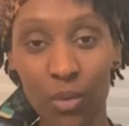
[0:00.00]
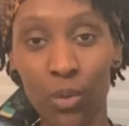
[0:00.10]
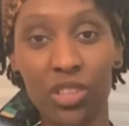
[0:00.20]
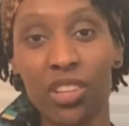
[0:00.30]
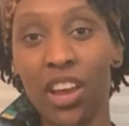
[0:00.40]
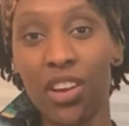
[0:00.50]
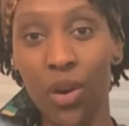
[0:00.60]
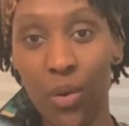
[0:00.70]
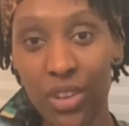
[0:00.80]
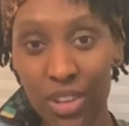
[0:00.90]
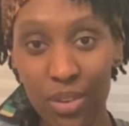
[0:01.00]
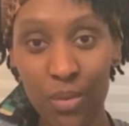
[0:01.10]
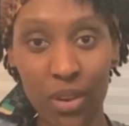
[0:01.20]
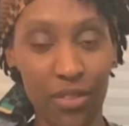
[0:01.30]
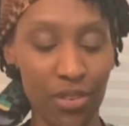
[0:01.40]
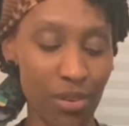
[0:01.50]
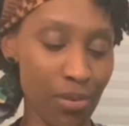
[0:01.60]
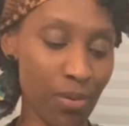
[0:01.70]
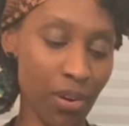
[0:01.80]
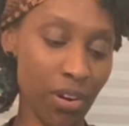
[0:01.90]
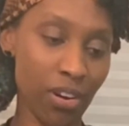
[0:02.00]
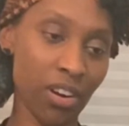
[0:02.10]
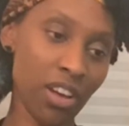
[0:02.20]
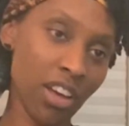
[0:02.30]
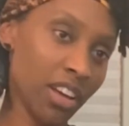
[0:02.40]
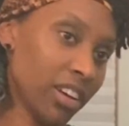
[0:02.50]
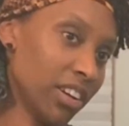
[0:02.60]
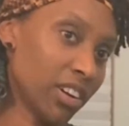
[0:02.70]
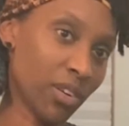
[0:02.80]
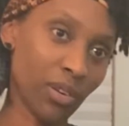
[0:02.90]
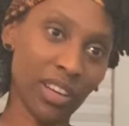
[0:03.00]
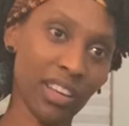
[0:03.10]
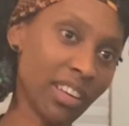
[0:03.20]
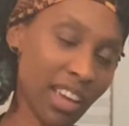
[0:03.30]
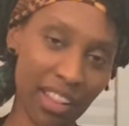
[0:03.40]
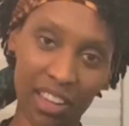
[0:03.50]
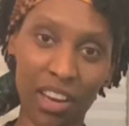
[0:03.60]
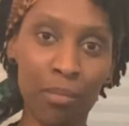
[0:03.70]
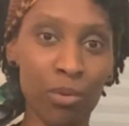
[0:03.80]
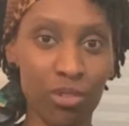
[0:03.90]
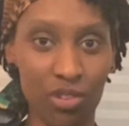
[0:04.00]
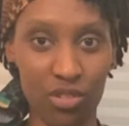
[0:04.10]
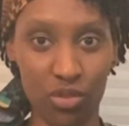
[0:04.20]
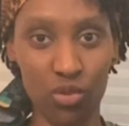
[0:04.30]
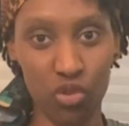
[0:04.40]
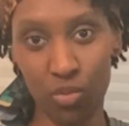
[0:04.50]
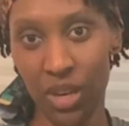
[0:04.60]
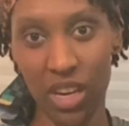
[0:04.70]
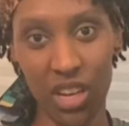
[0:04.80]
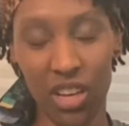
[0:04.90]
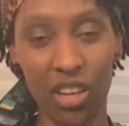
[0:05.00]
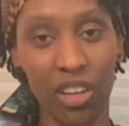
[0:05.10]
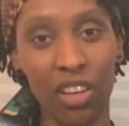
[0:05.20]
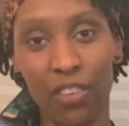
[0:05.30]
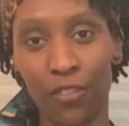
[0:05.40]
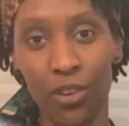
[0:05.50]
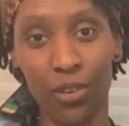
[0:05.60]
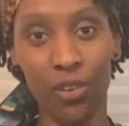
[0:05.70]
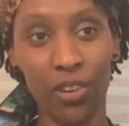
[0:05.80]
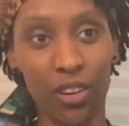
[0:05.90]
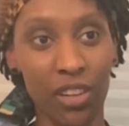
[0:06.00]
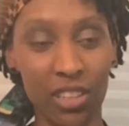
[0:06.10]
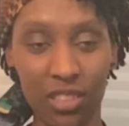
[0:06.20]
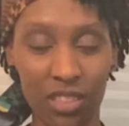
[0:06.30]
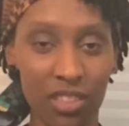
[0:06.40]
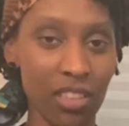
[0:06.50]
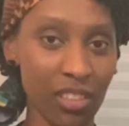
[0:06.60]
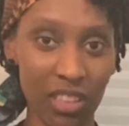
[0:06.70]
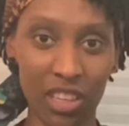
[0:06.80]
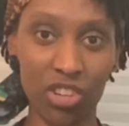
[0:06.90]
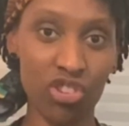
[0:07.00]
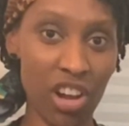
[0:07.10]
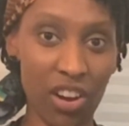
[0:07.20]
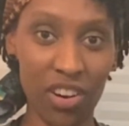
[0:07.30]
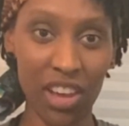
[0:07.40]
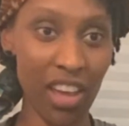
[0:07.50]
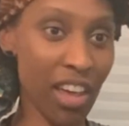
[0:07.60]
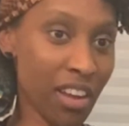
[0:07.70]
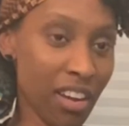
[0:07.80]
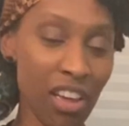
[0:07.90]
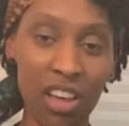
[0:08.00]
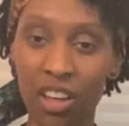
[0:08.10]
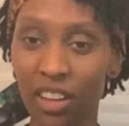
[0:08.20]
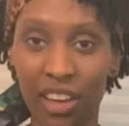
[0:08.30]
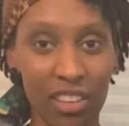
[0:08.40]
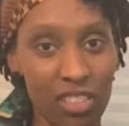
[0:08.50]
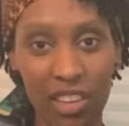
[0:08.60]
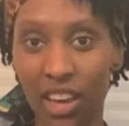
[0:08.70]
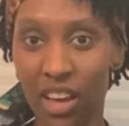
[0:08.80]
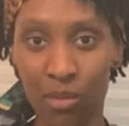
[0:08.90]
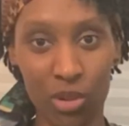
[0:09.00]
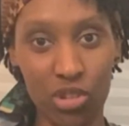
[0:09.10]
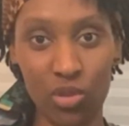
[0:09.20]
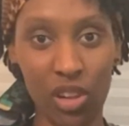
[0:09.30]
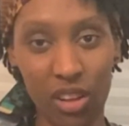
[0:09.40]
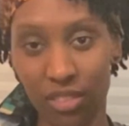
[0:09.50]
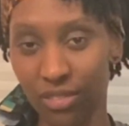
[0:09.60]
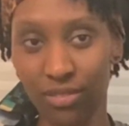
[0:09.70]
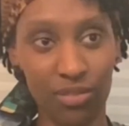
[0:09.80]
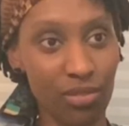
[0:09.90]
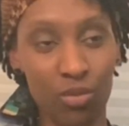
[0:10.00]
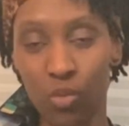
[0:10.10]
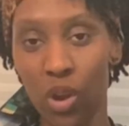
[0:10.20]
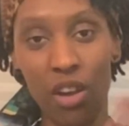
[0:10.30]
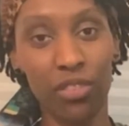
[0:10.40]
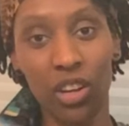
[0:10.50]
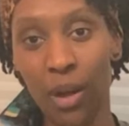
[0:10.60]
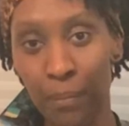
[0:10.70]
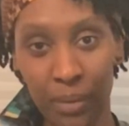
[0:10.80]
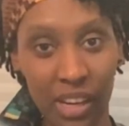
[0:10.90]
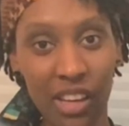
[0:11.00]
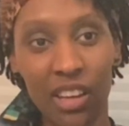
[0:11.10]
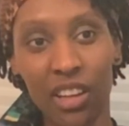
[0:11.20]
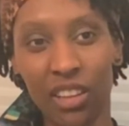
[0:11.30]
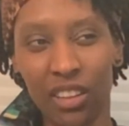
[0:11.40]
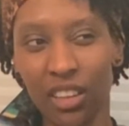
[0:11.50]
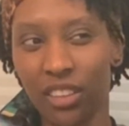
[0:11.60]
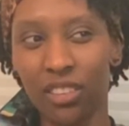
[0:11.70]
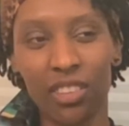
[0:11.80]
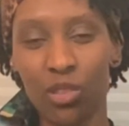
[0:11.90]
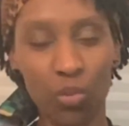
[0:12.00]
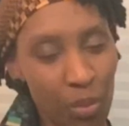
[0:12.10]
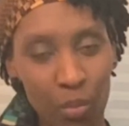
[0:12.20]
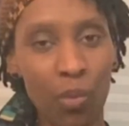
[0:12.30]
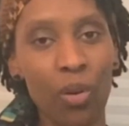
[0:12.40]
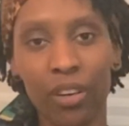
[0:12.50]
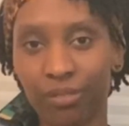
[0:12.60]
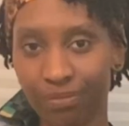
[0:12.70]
would say no to you if you are, you know, you got the numbers on social media, if you're consistently sharing and, like, saying how much you love whatever company. Like, that's what people want,